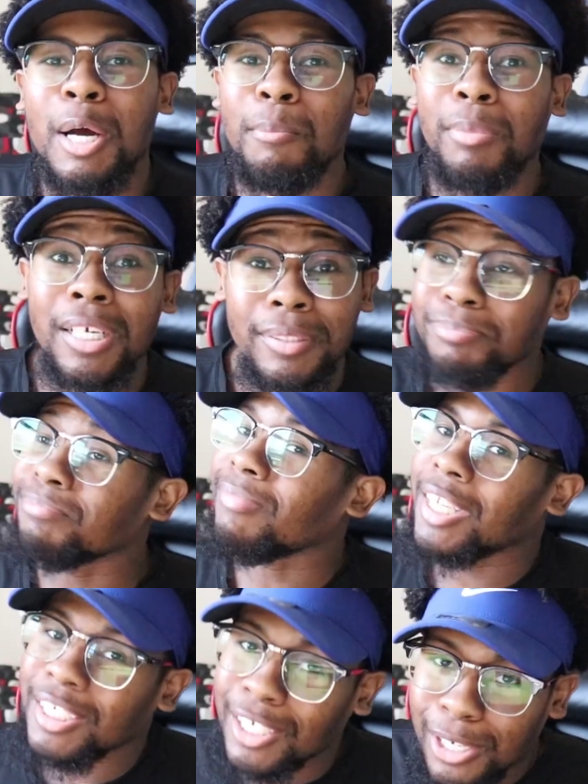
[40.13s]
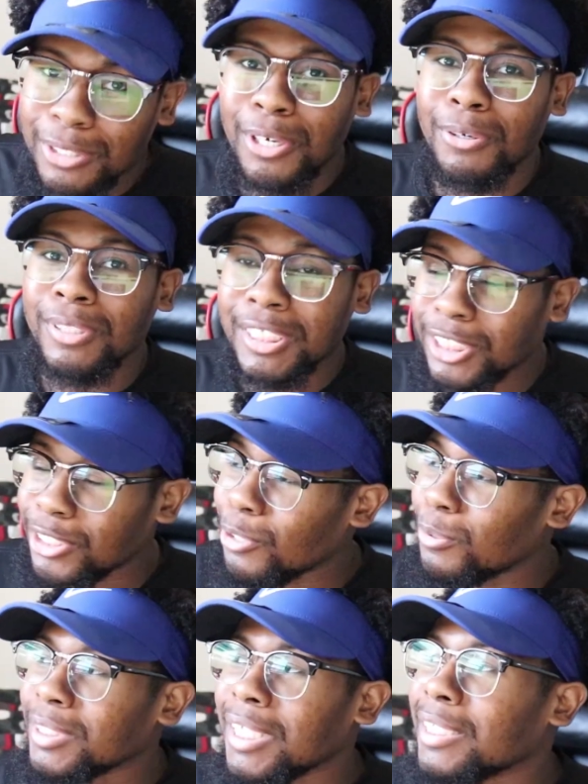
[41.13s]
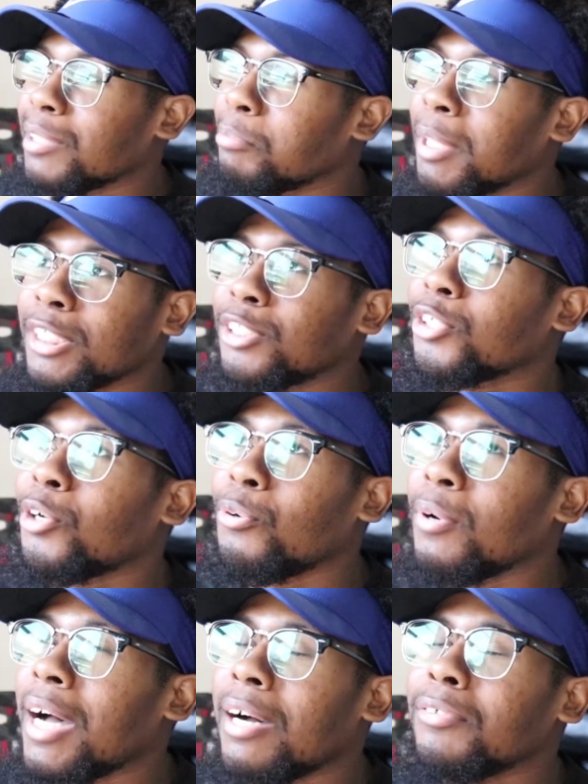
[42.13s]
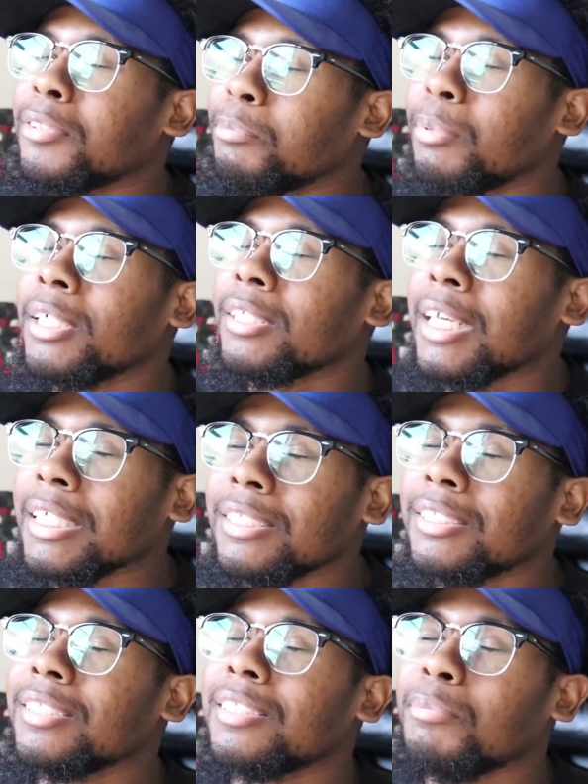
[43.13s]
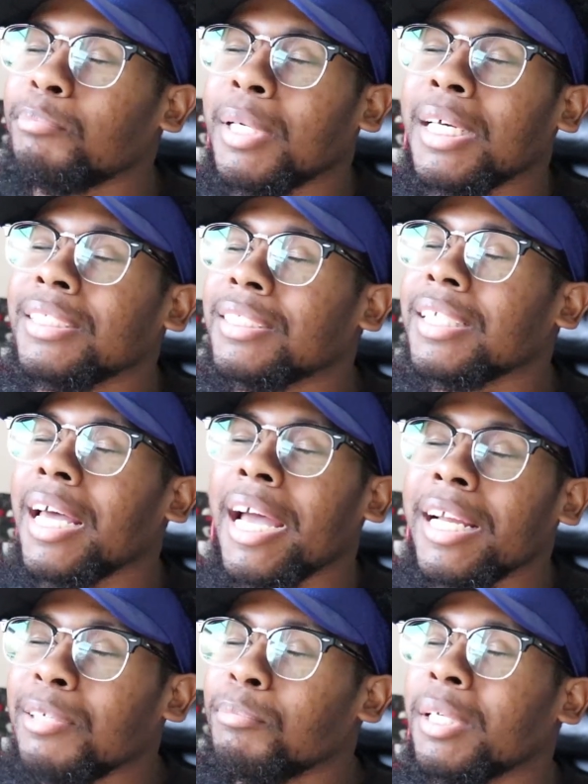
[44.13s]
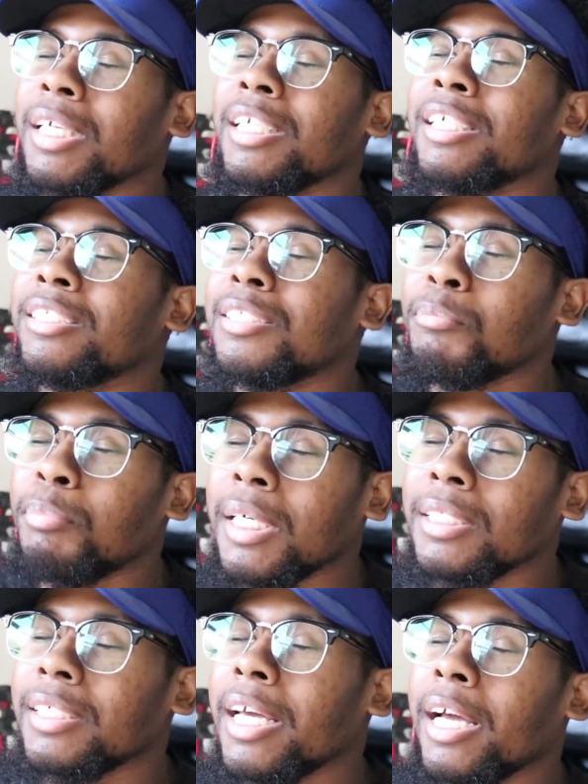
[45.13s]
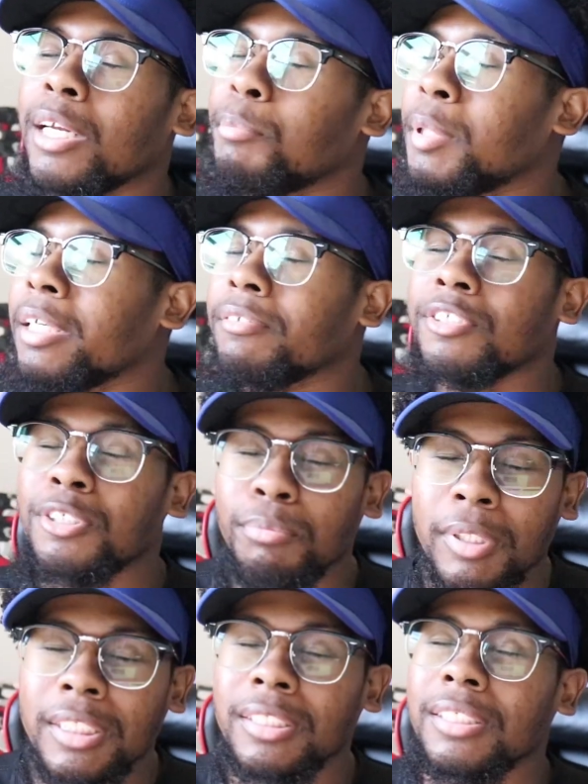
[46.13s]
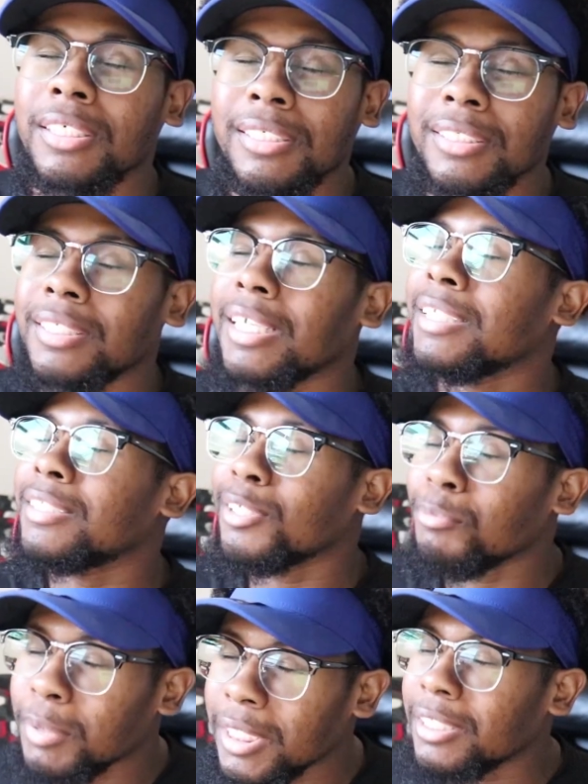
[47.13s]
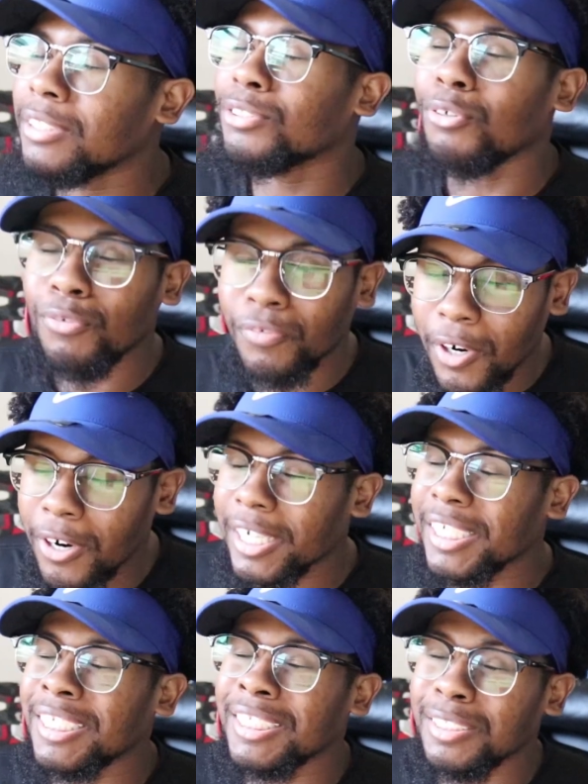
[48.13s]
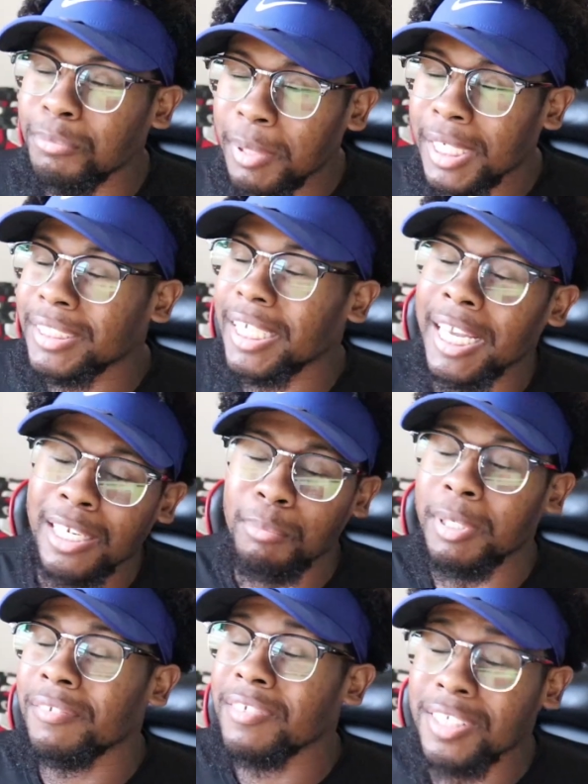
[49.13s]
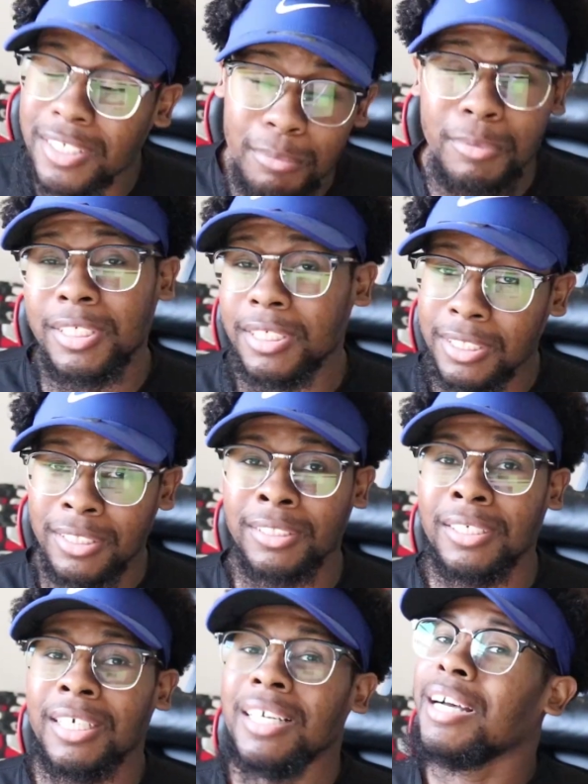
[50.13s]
But y'all know this show is like the best show ever, bro. Like, this is the best anime. It's the best anime of the spring season. And to me, so far, it is the best anime of the summer season.